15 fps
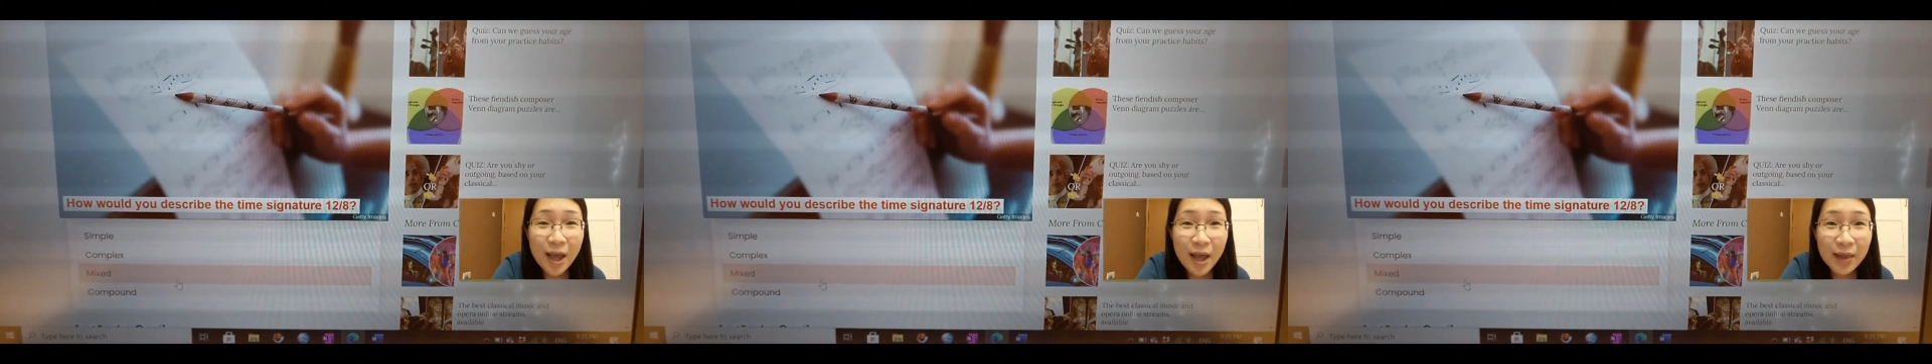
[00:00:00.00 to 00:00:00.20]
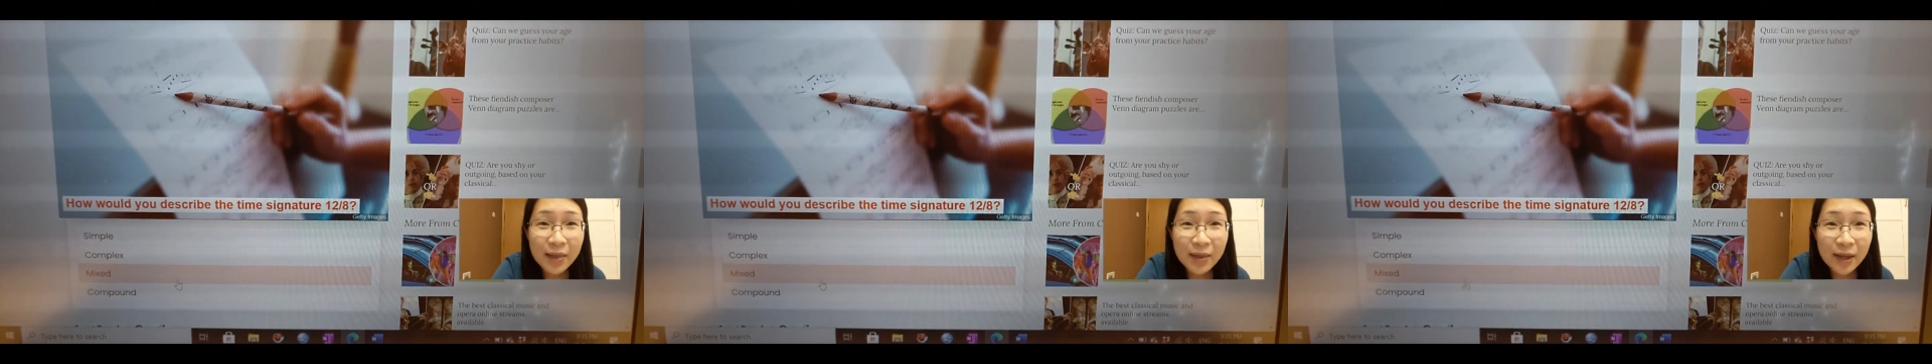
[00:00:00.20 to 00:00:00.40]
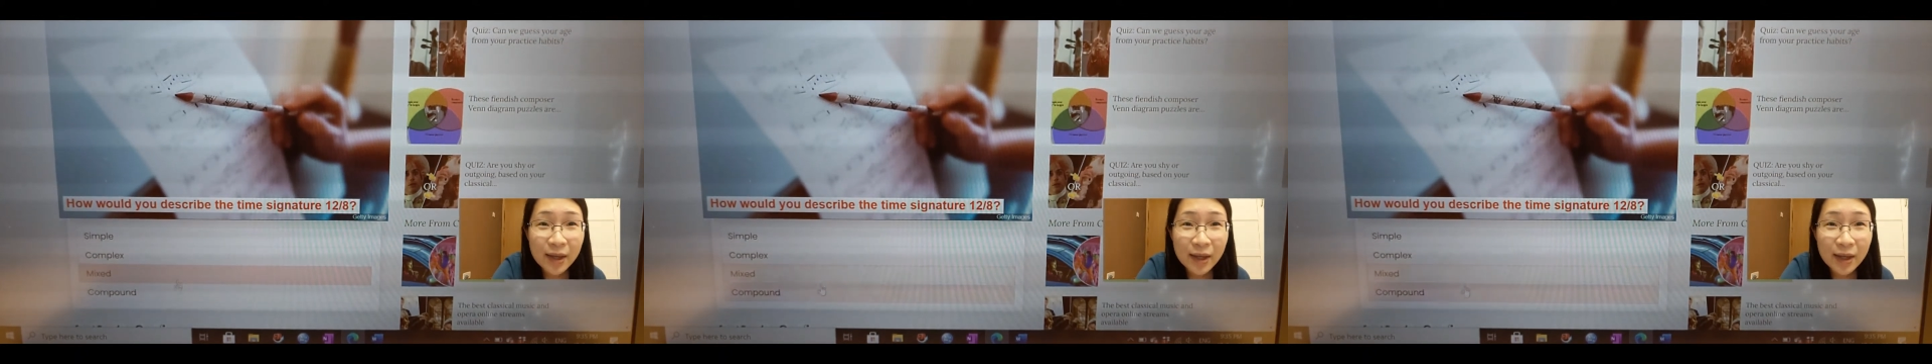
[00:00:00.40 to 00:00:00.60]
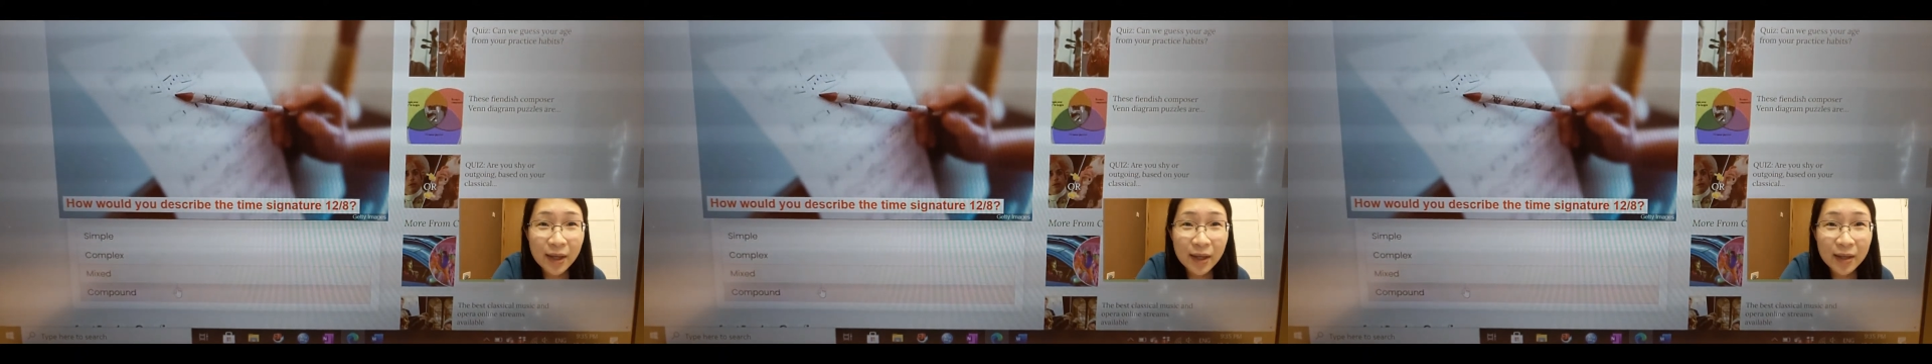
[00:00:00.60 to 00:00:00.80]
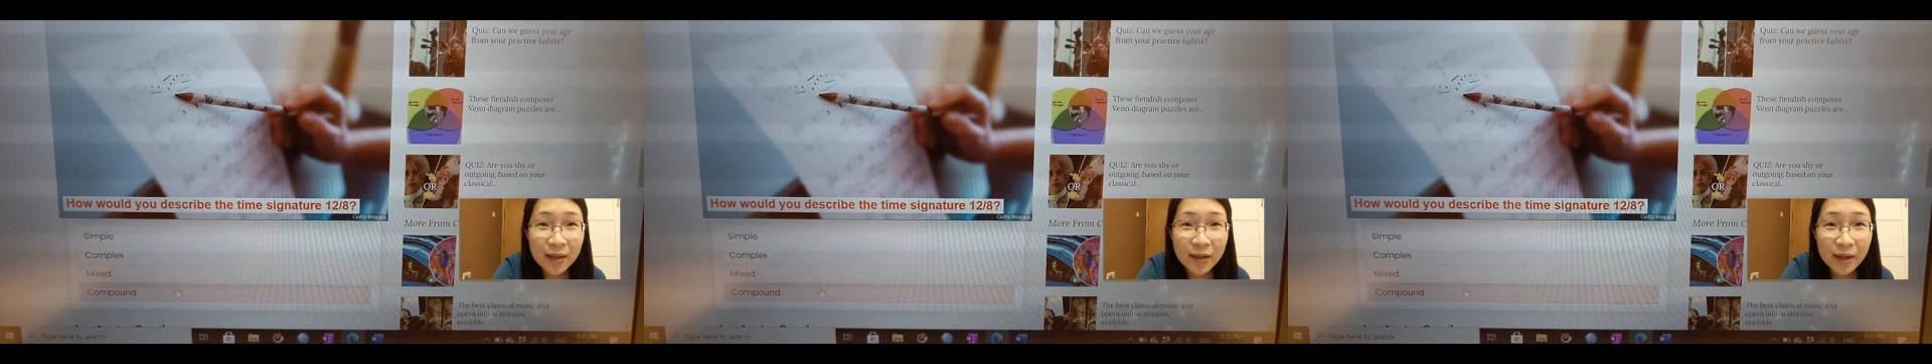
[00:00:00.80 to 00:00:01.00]
And
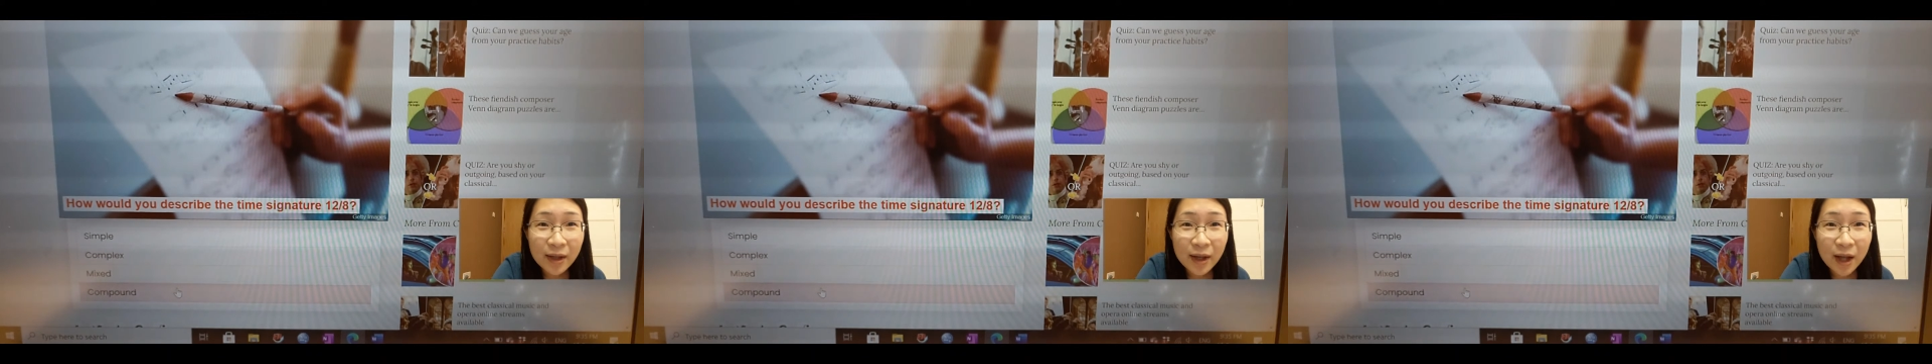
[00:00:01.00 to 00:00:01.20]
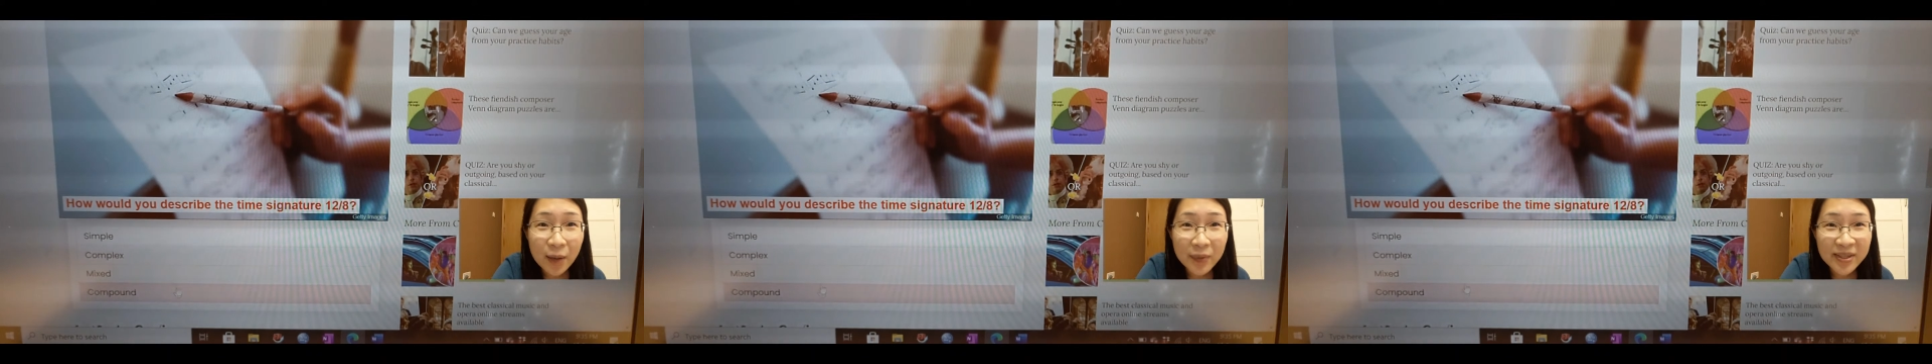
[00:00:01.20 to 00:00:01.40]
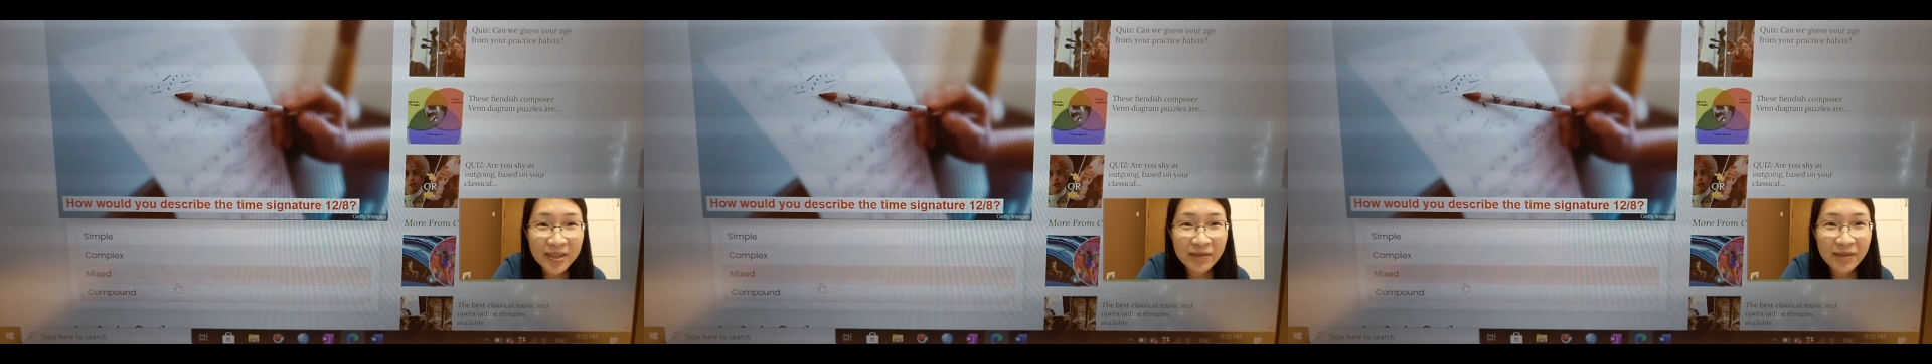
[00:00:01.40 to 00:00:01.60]
then it's